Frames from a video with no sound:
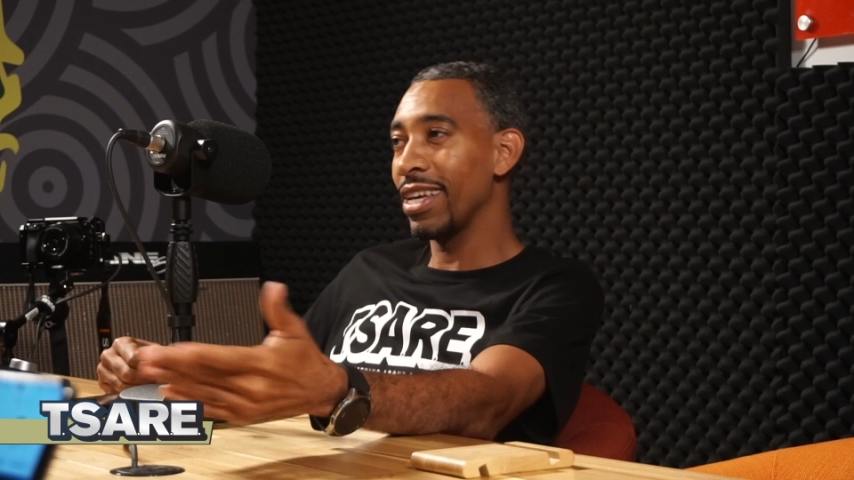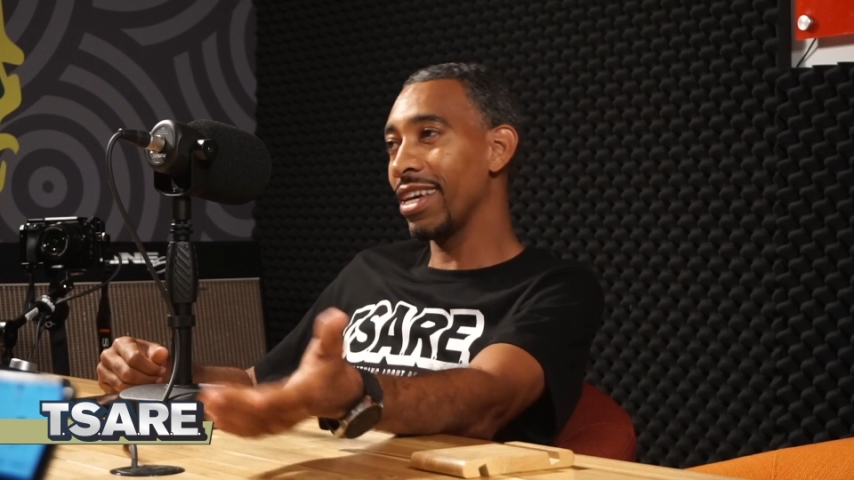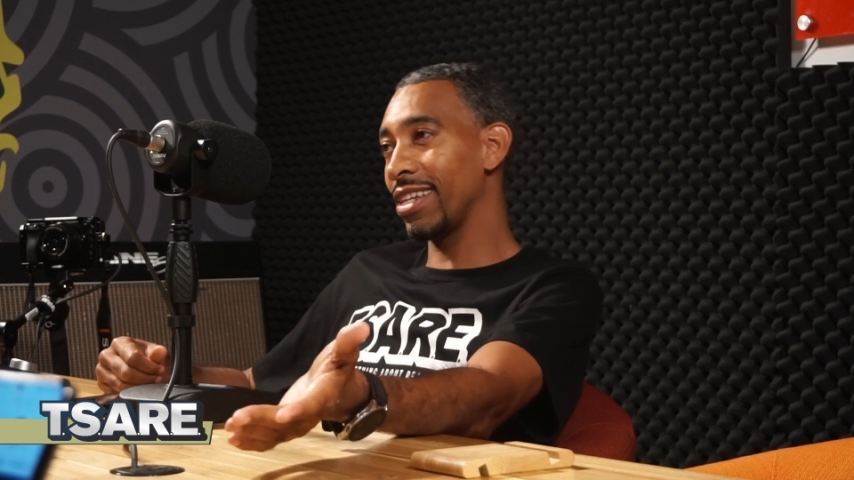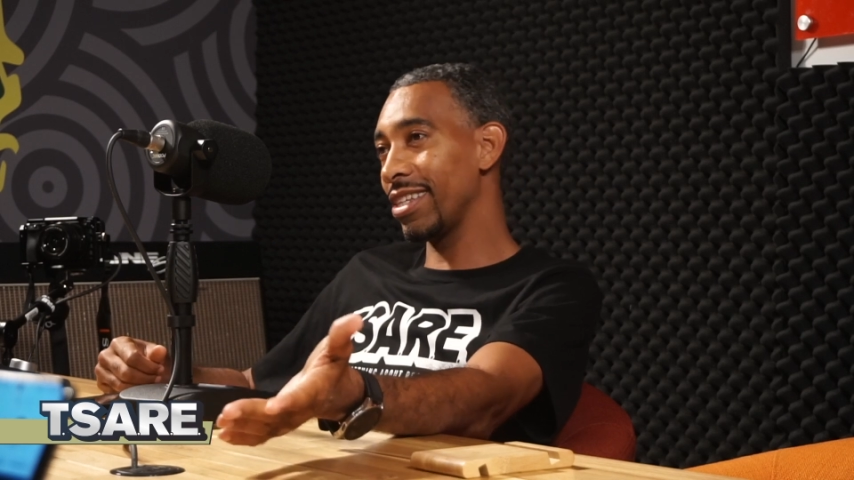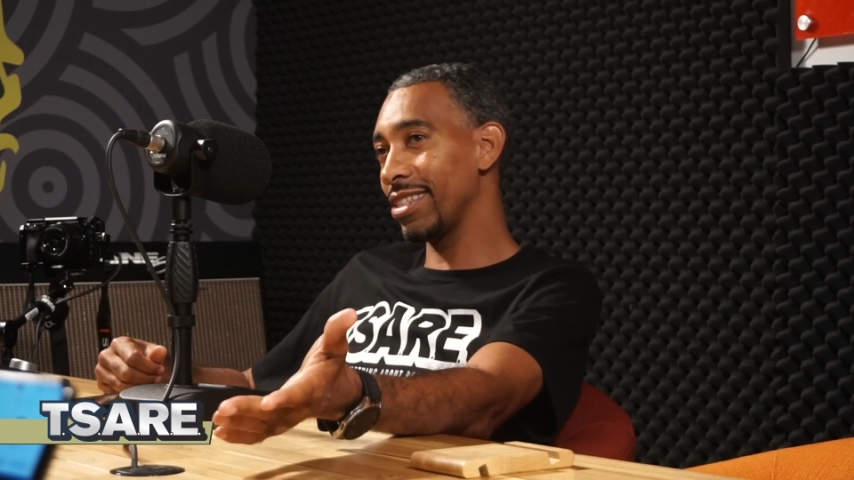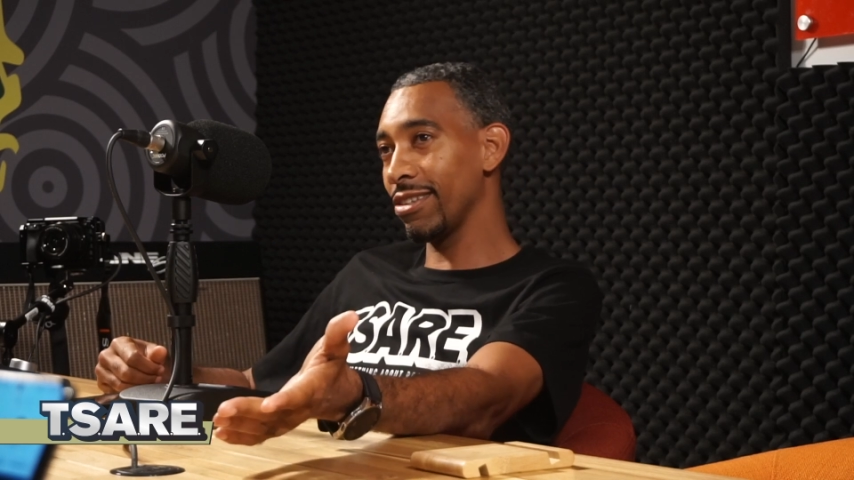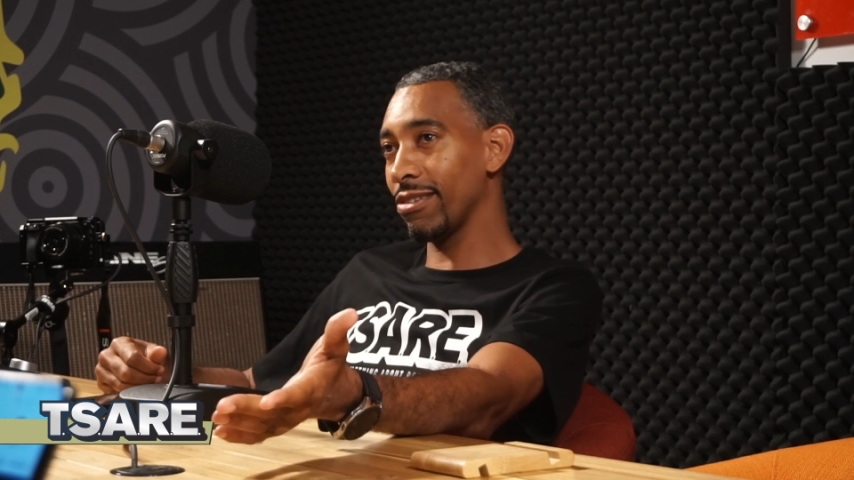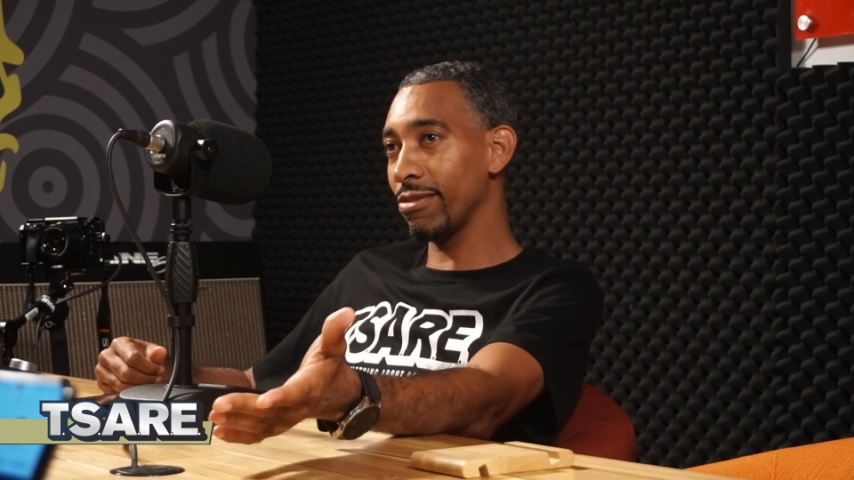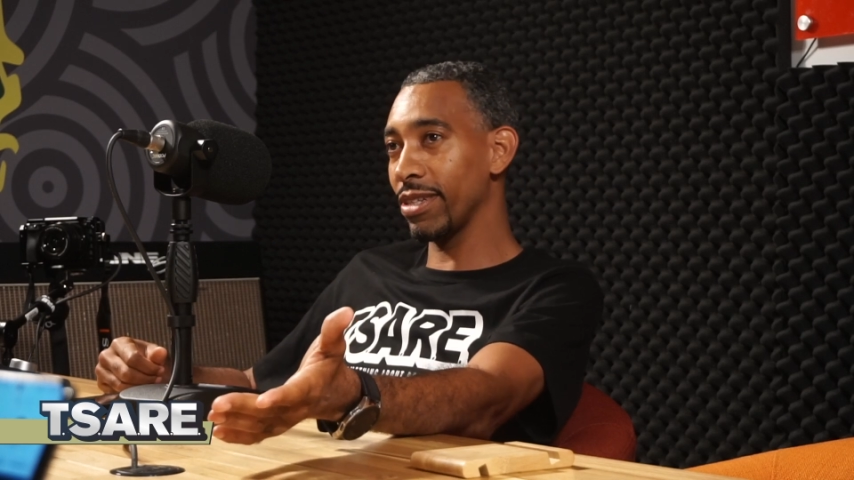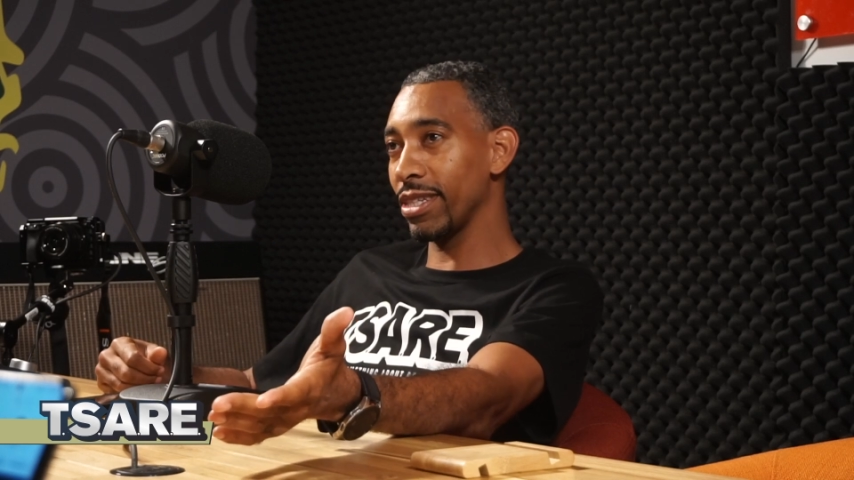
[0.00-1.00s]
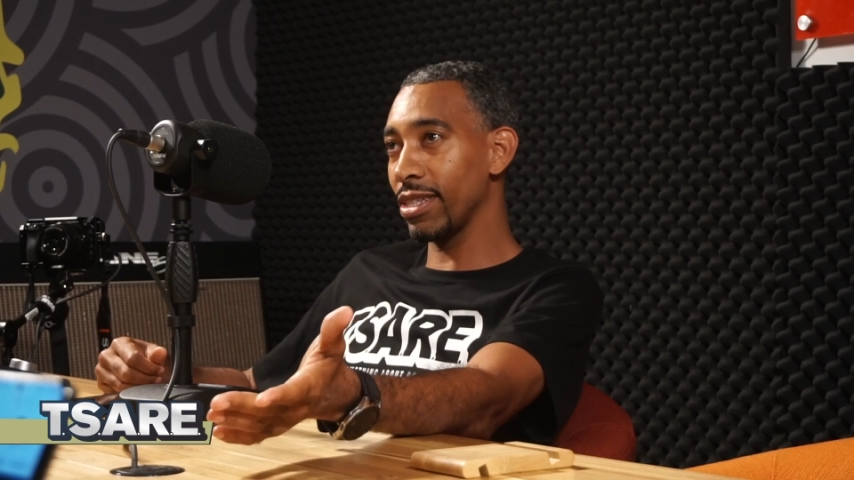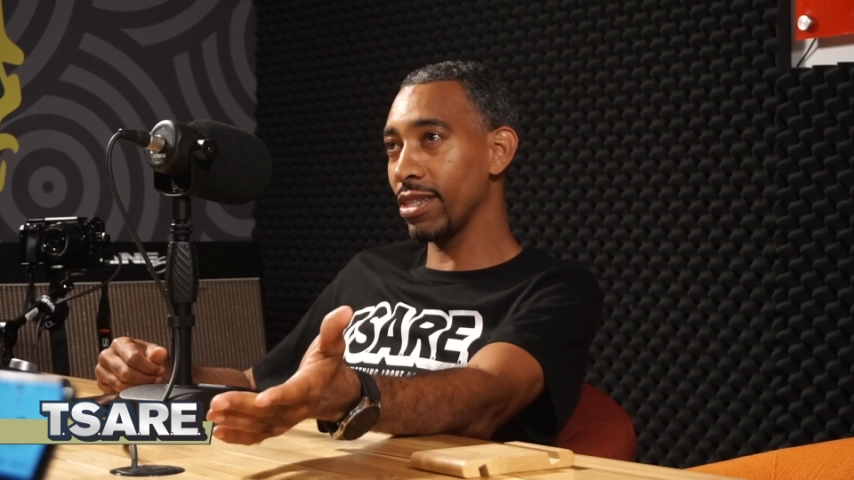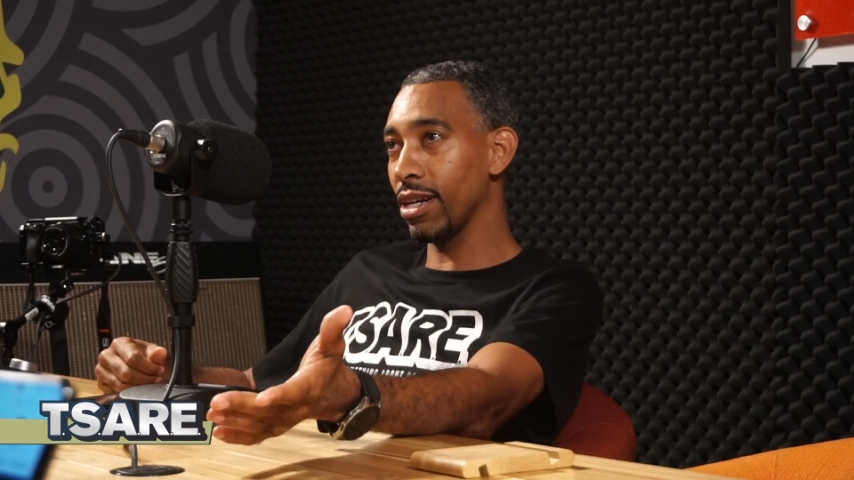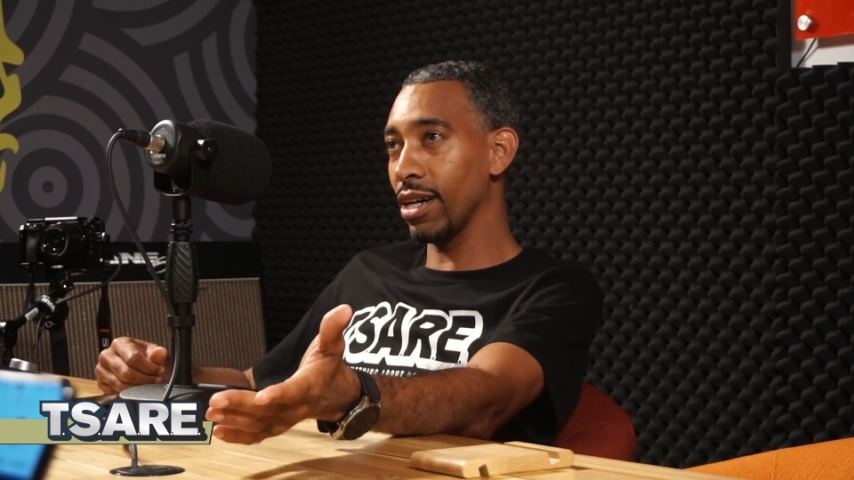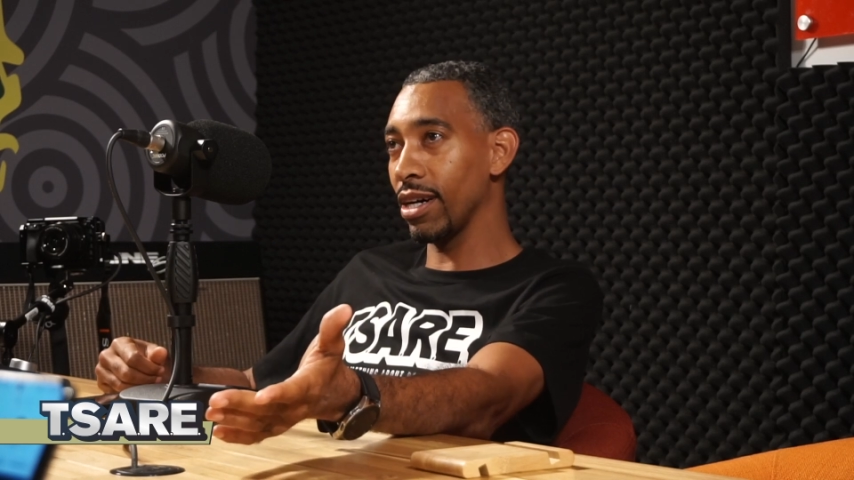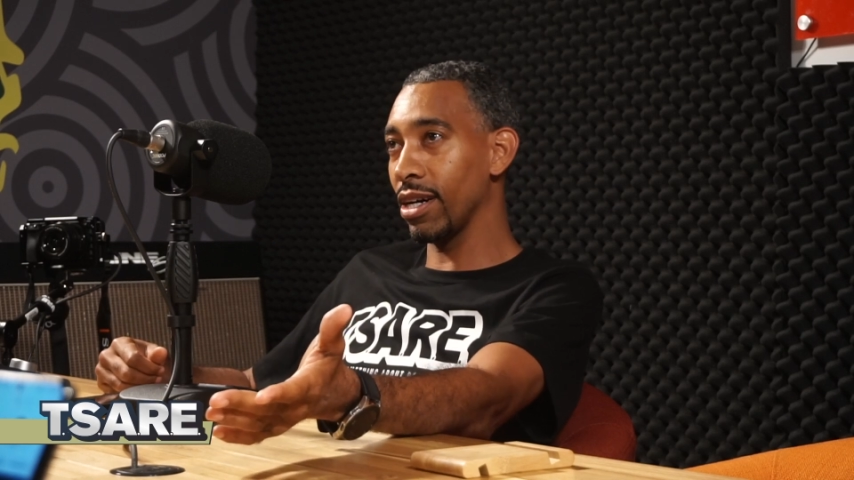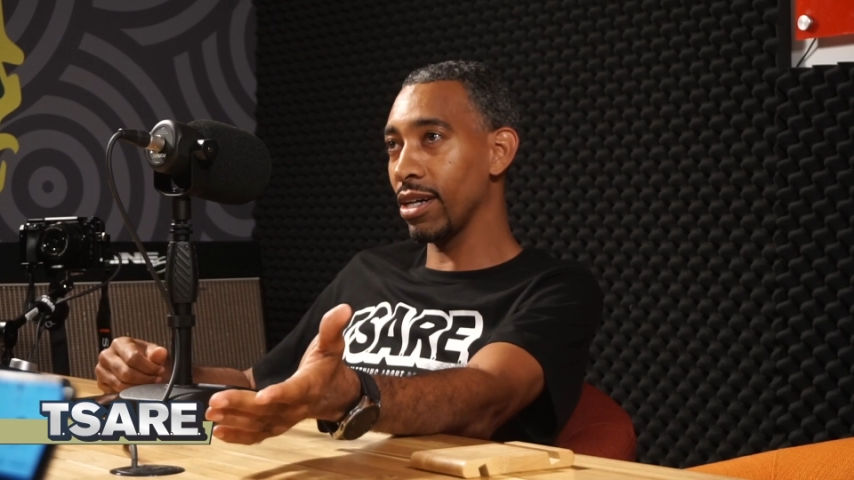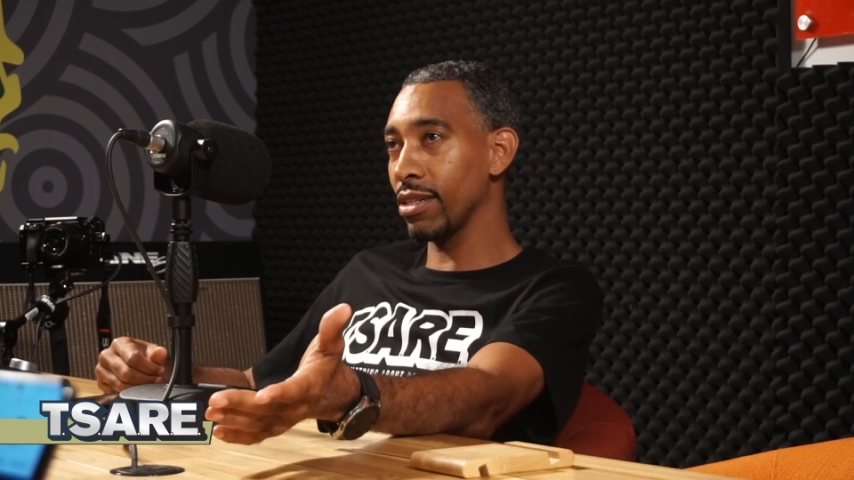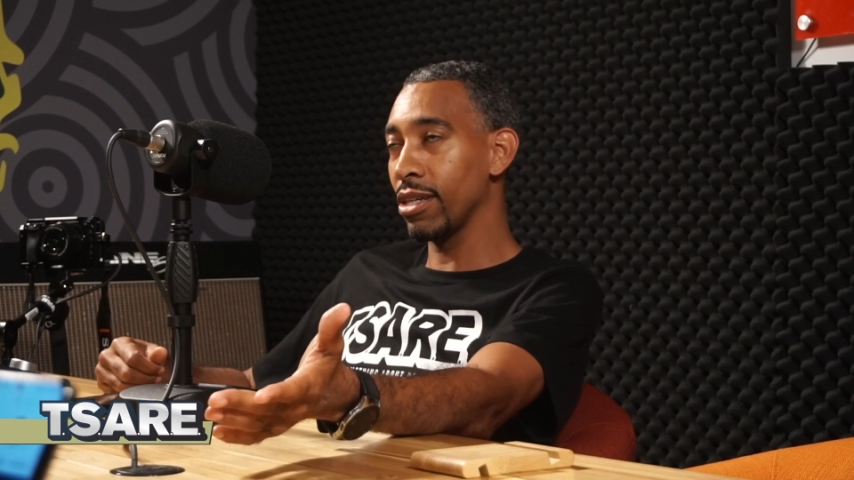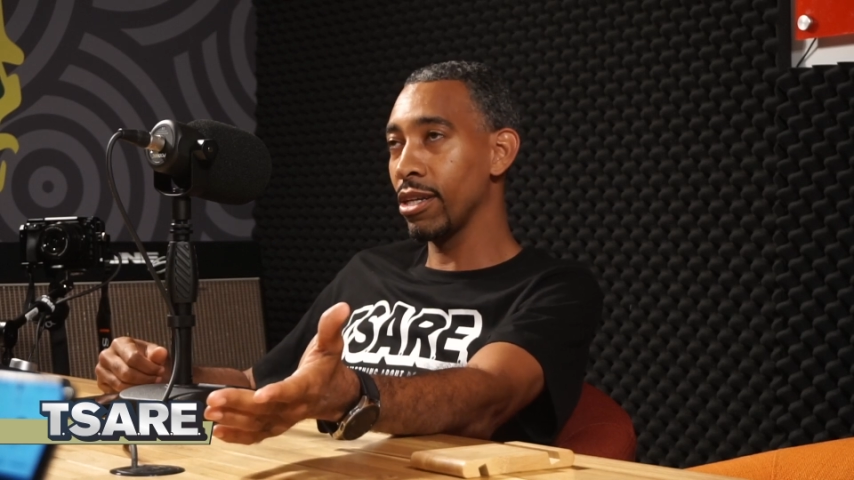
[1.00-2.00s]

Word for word: And, you know, uh,